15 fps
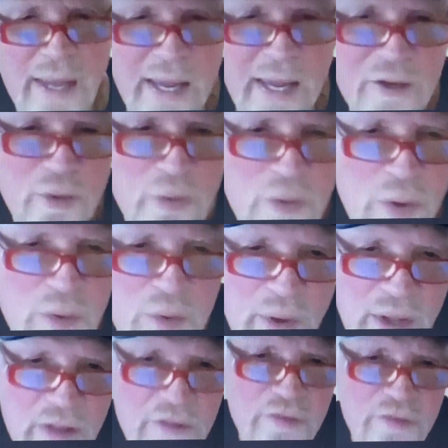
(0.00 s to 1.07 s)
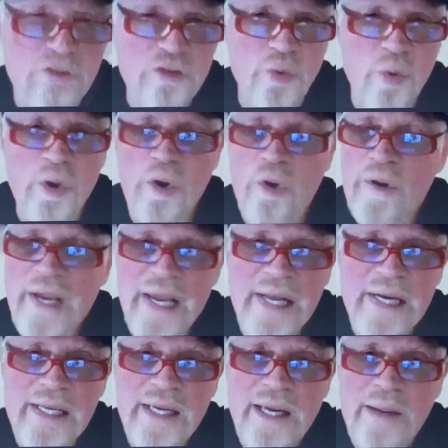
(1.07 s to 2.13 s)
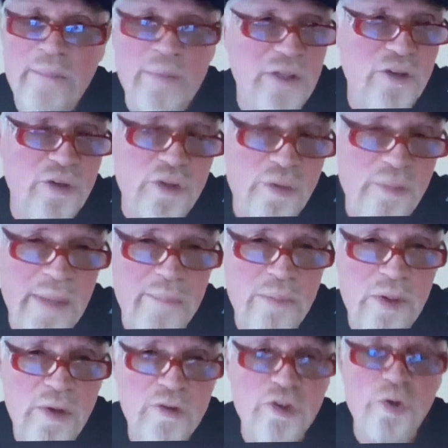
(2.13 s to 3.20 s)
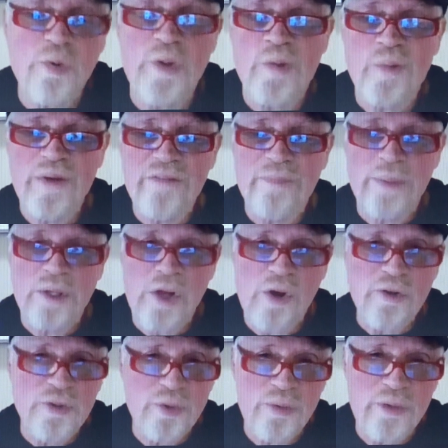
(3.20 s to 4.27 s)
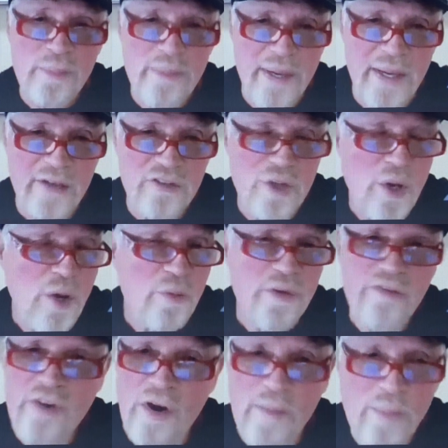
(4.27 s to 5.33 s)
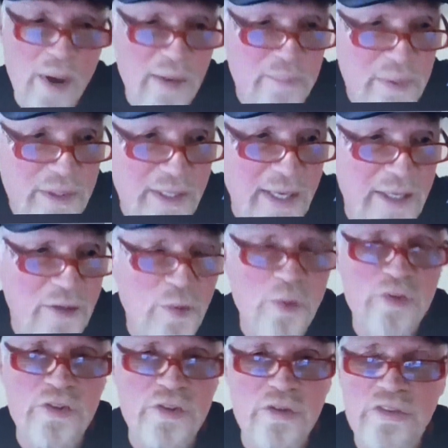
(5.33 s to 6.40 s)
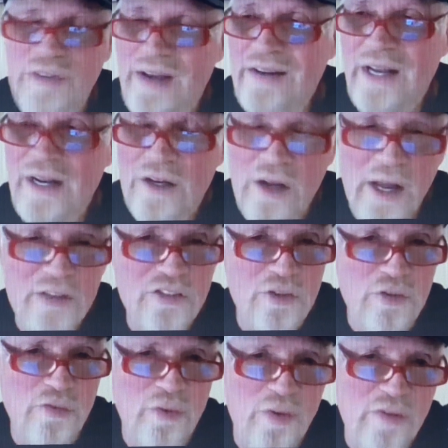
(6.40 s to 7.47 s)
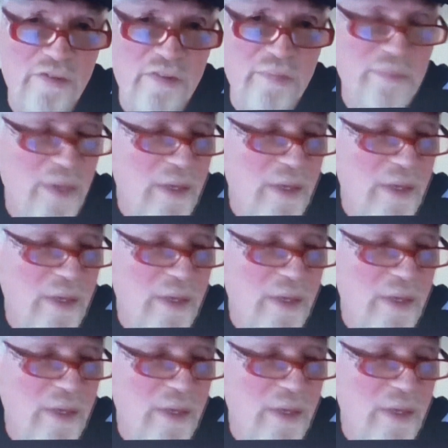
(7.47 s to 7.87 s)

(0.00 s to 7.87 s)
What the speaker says: at your local health food store or any company that you might belong to that we belonged to in the past. We've all bought botanicals and used. I got closets full of them.